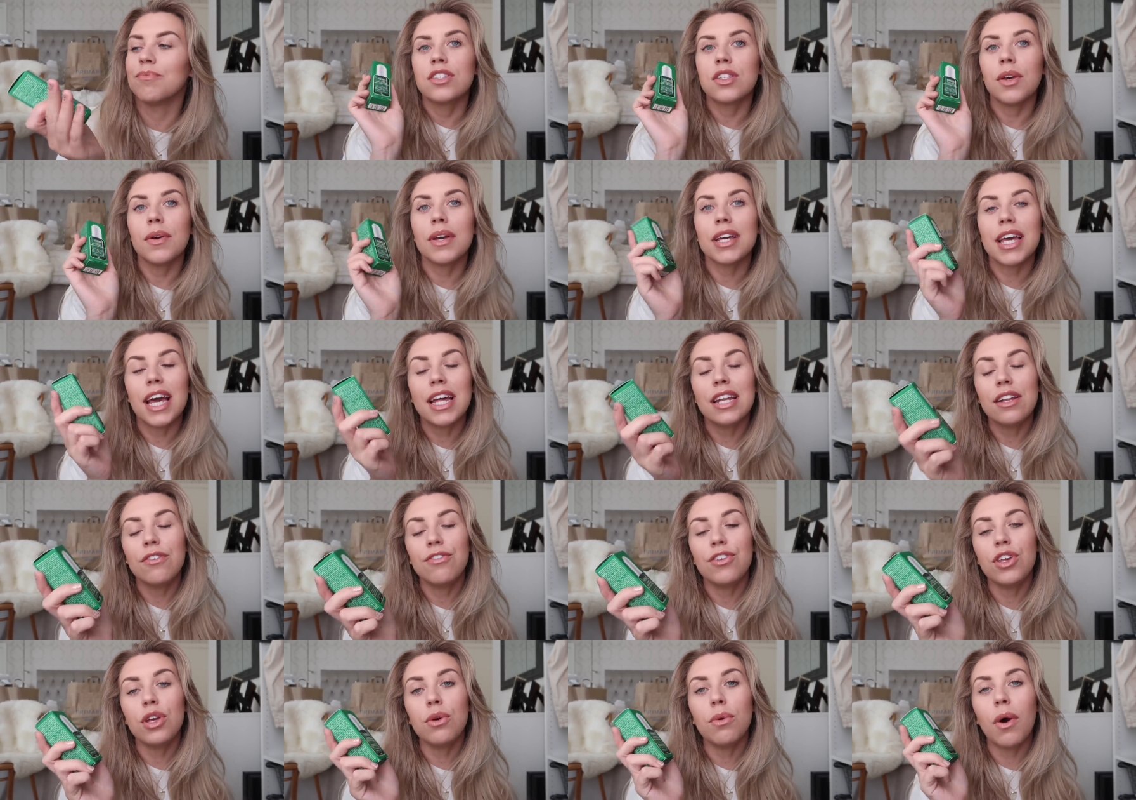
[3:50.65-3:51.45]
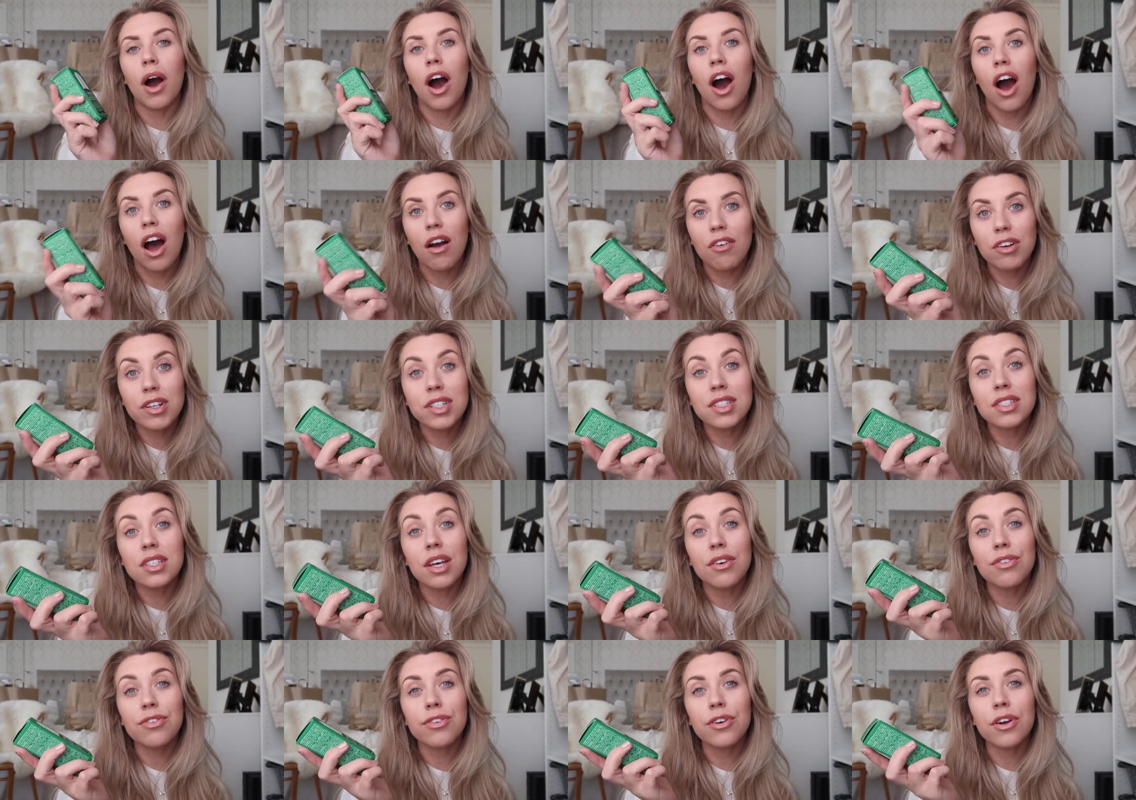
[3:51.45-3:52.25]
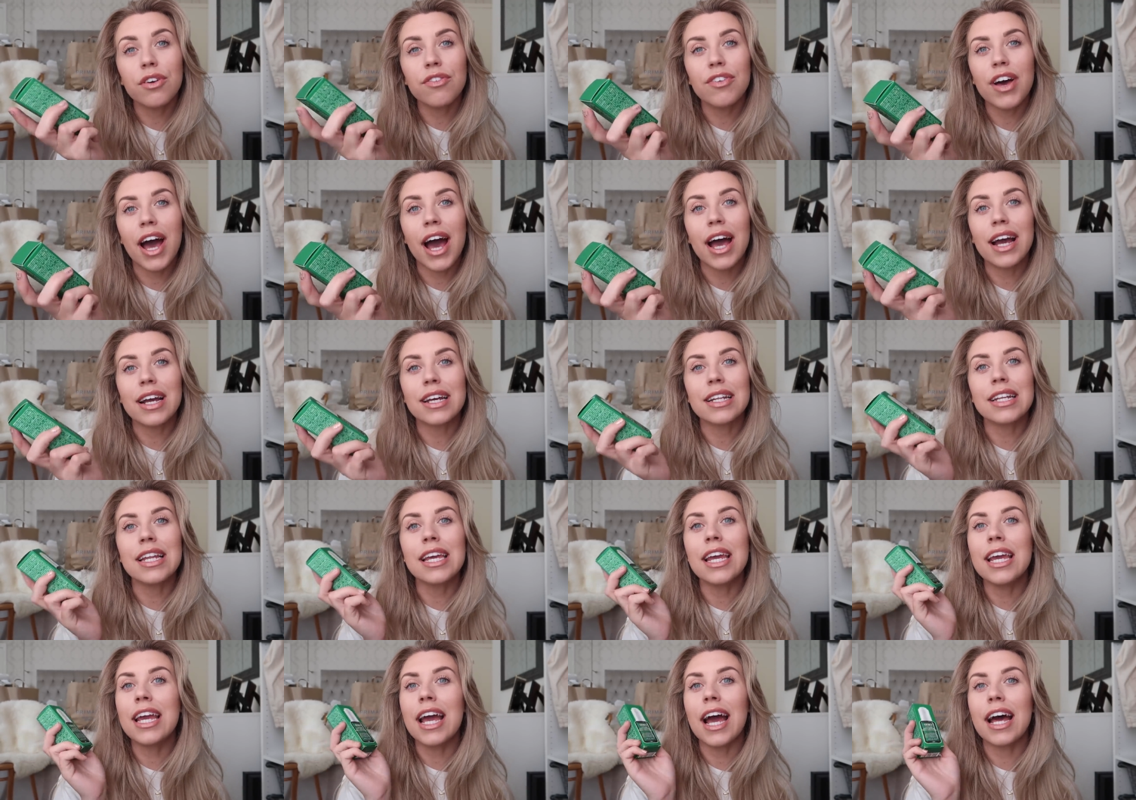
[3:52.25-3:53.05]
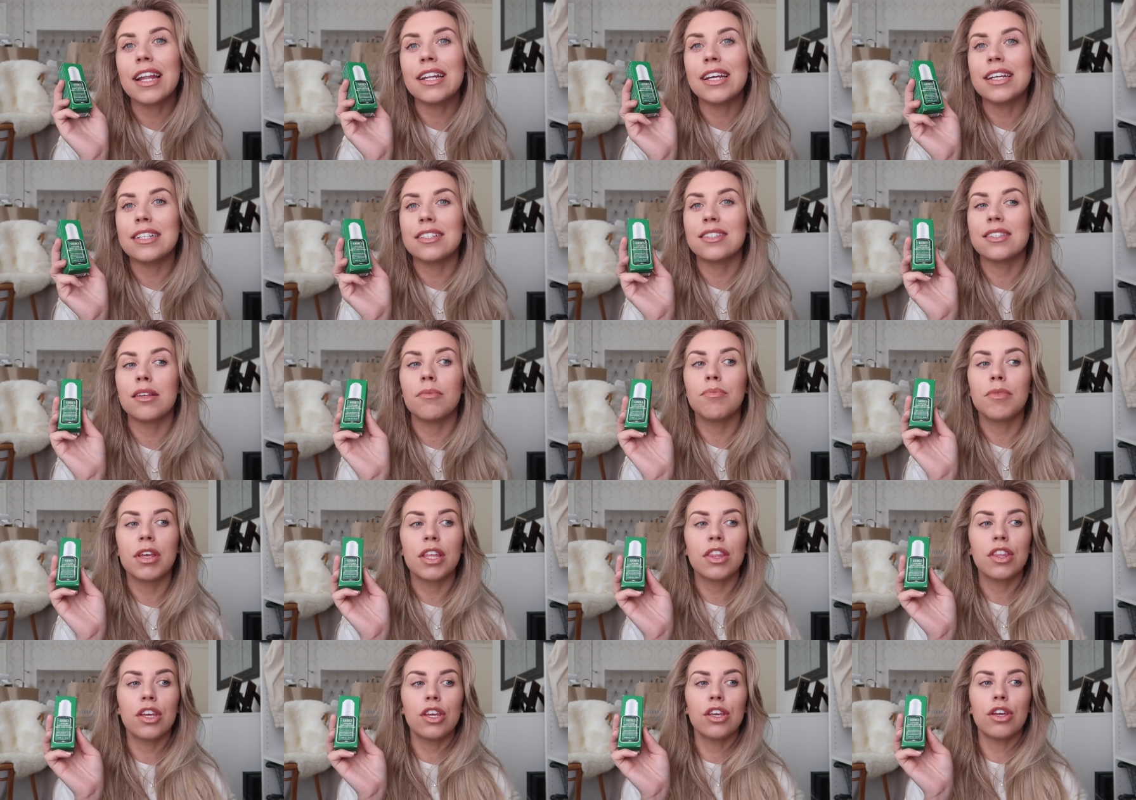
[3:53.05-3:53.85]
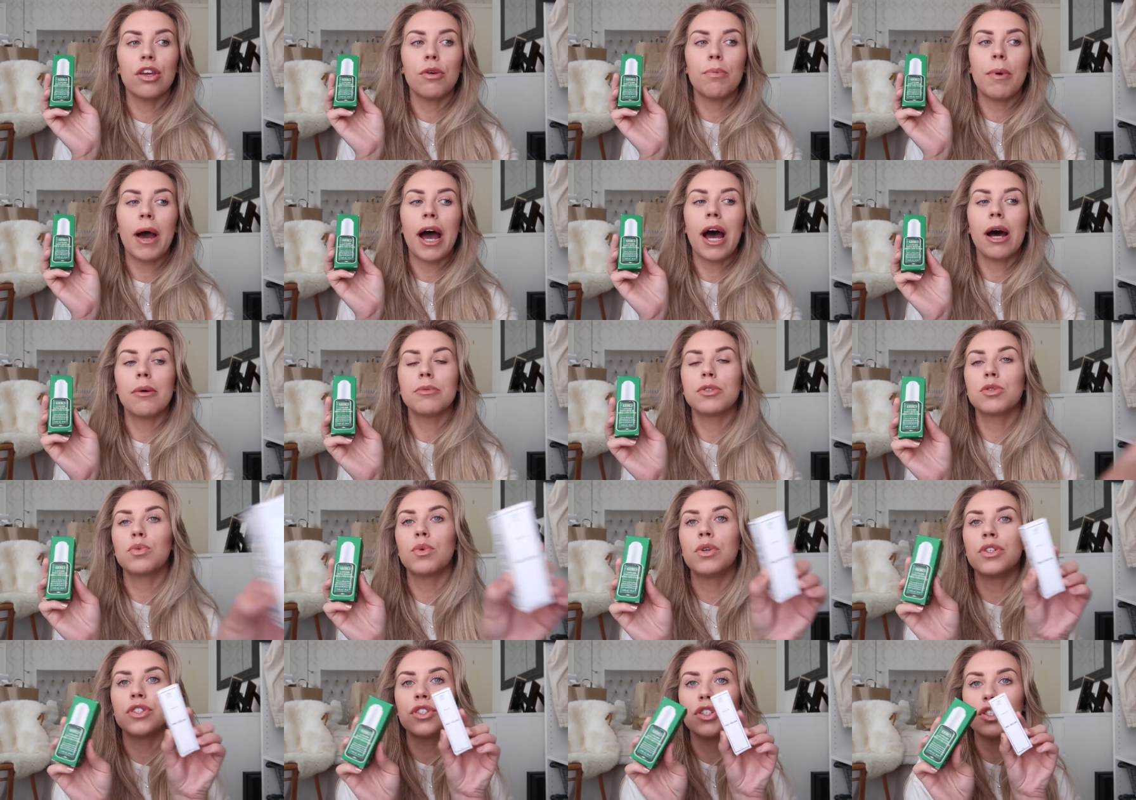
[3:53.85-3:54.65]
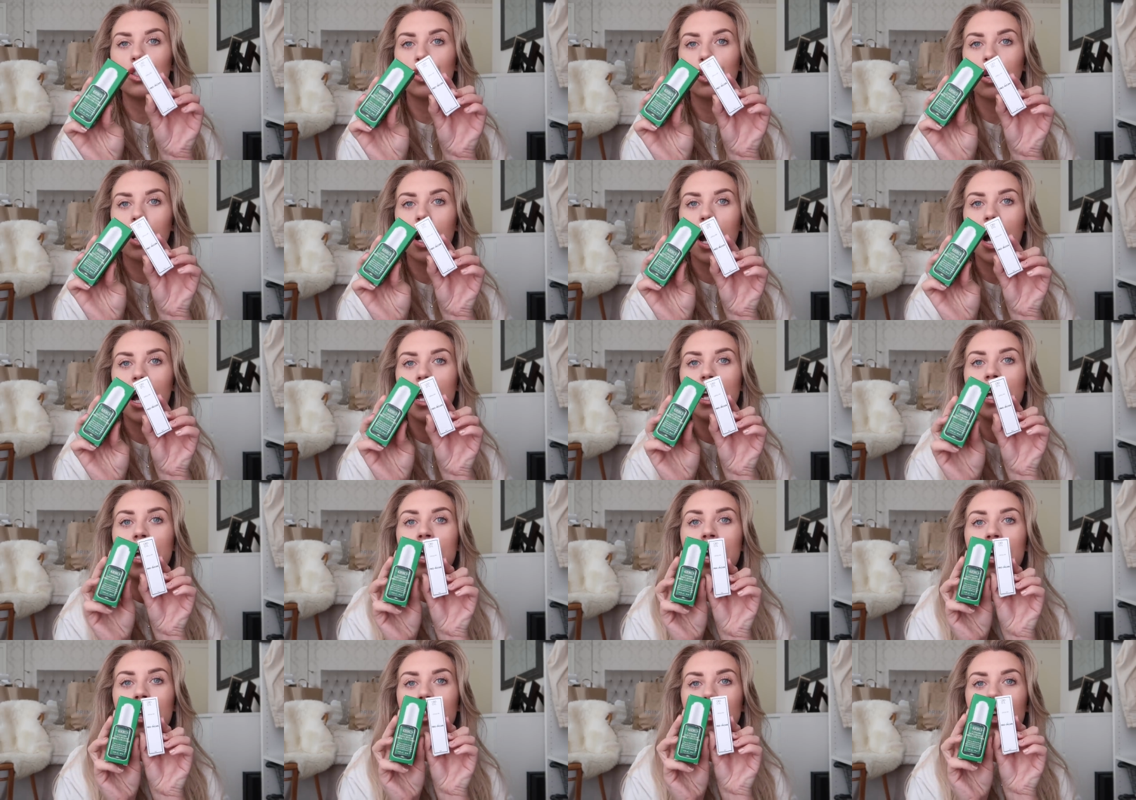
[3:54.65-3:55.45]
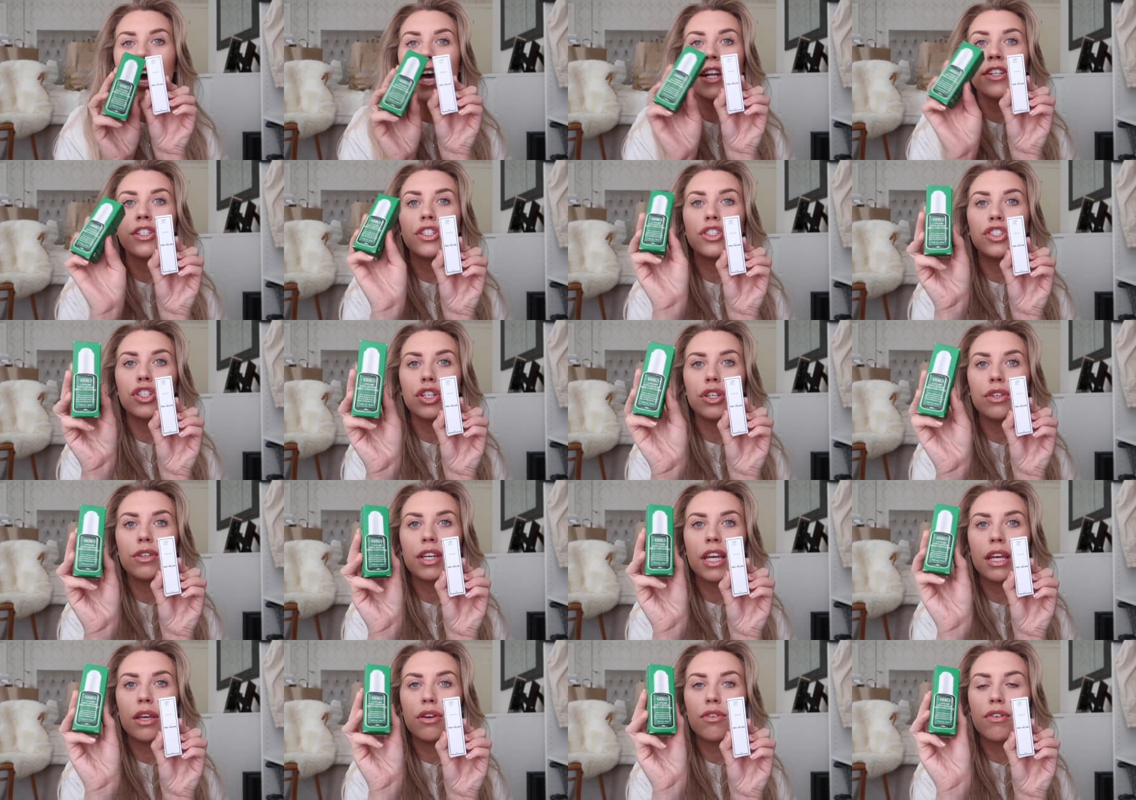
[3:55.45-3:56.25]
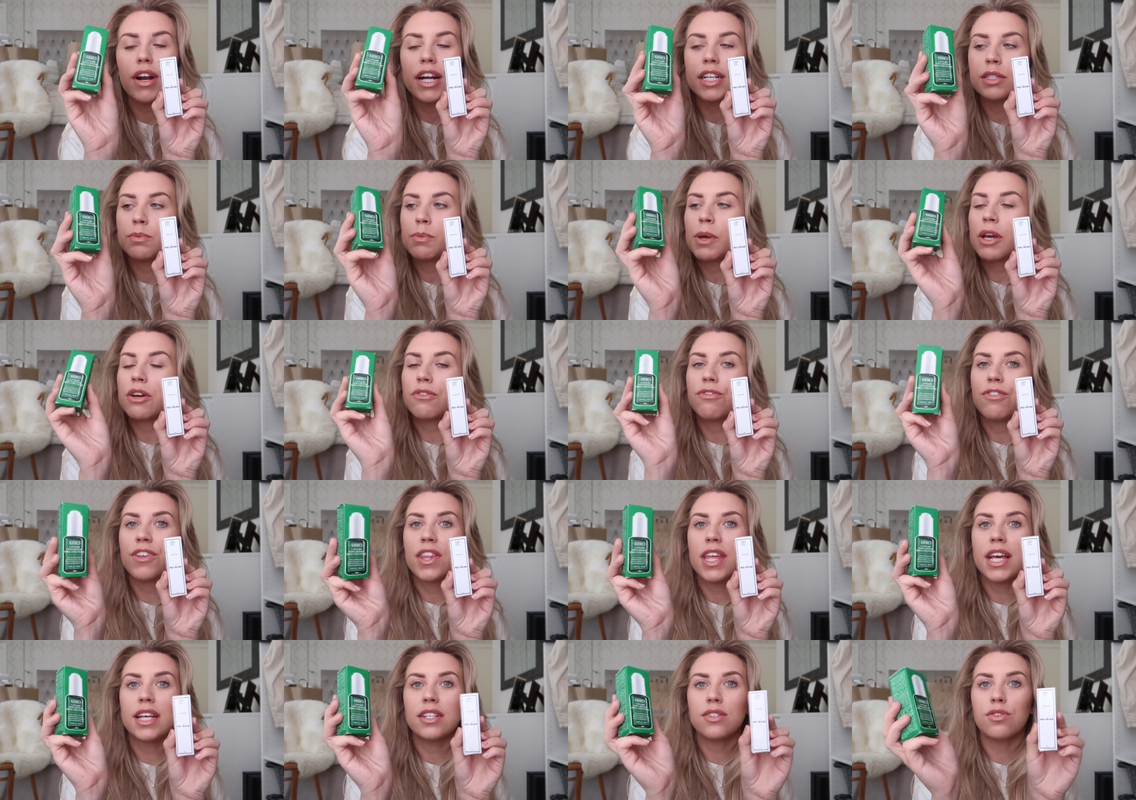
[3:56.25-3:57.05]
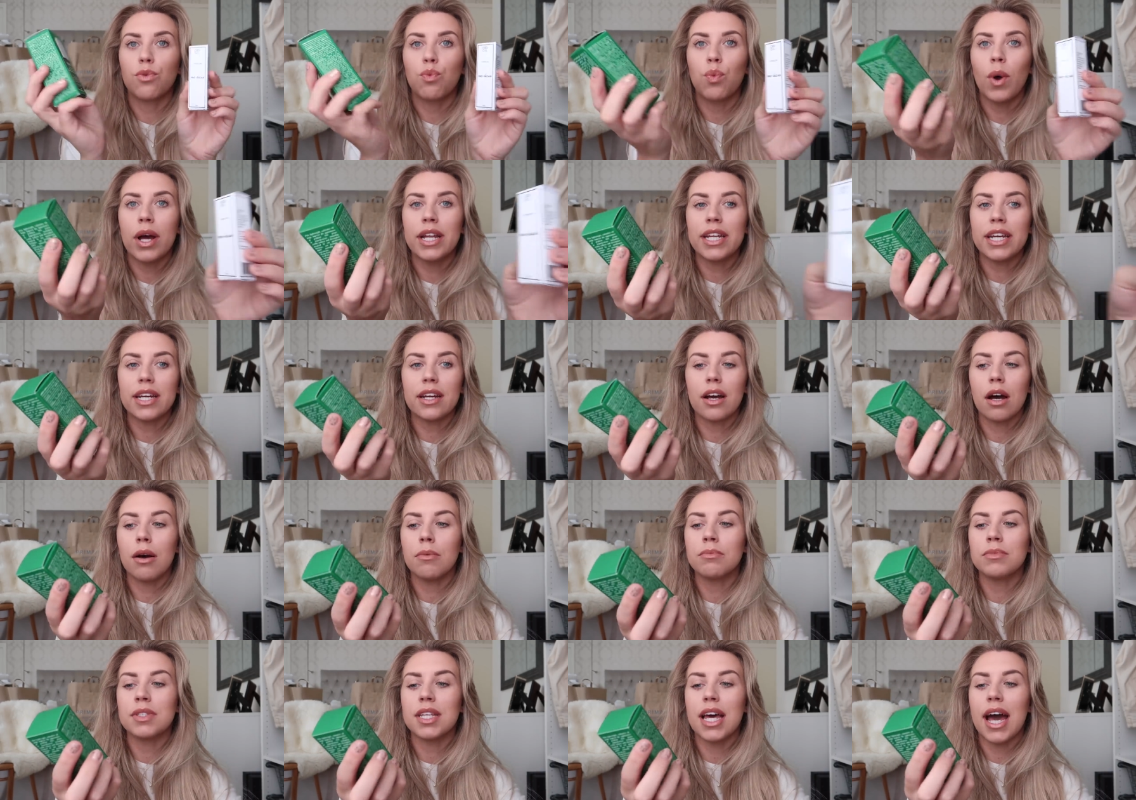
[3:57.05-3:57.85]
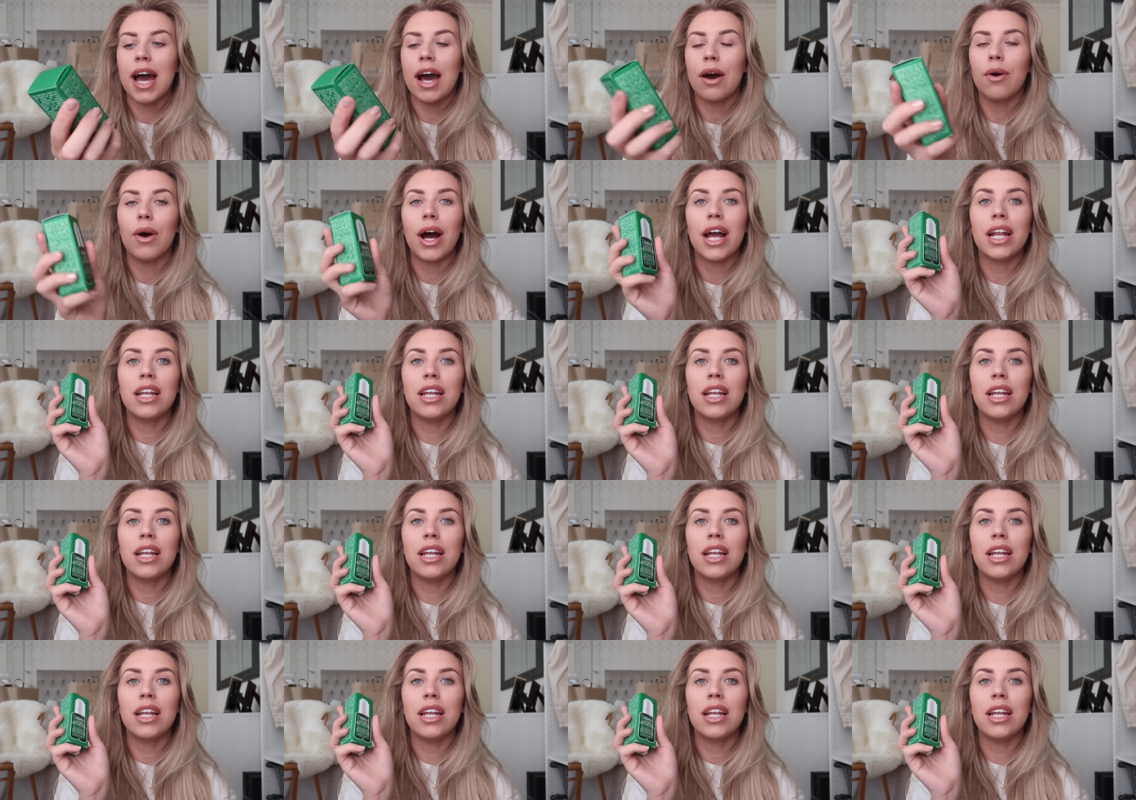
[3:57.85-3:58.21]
So again, if you are a sufferer of acne and it's something that you perhaps want to try, then do keep your eyes peeled for this when it comes out.